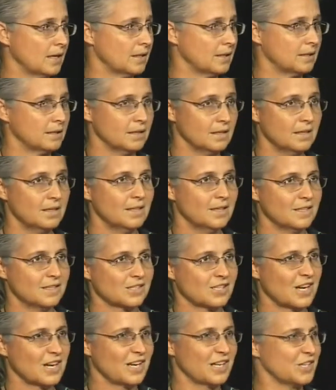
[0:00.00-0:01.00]
And it's
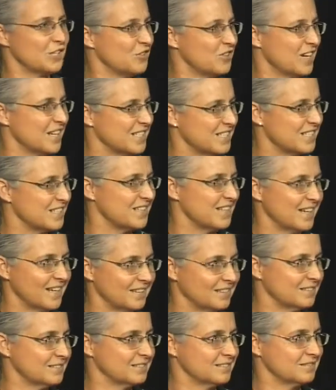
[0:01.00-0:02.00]
kind of like you guys did that.